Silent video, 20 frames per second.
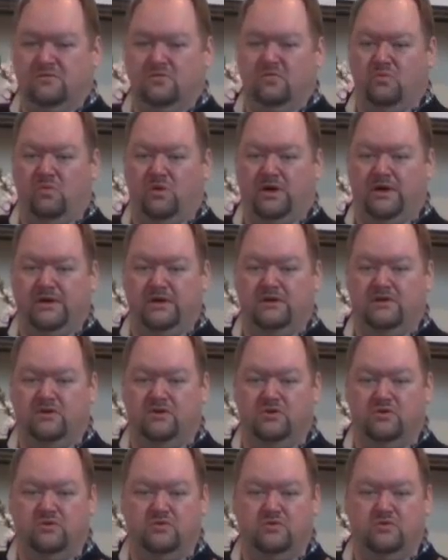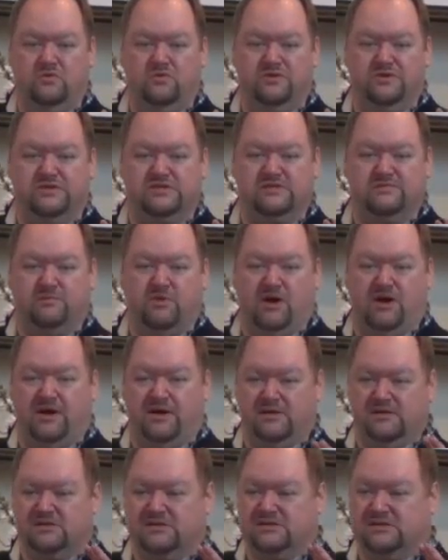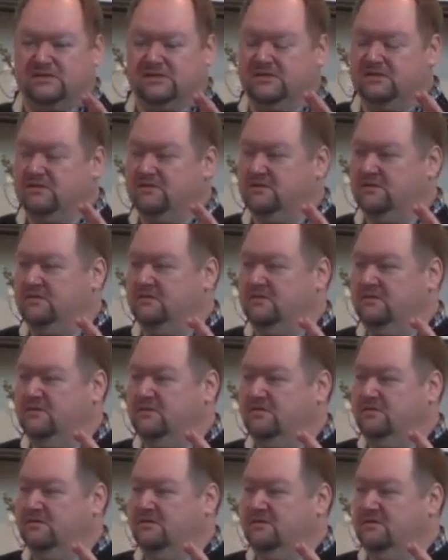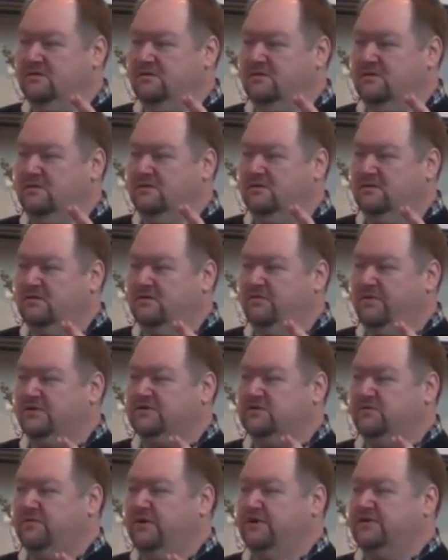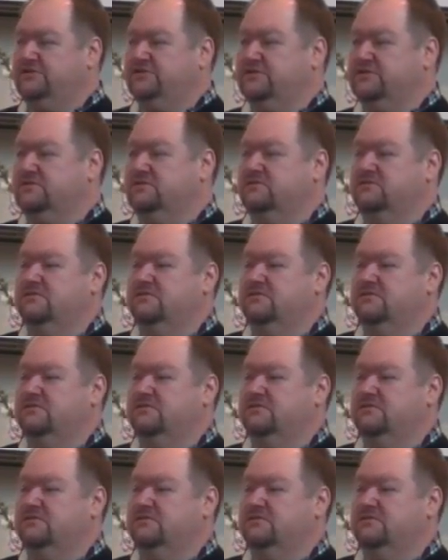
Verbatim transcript: One who responds to the resurrection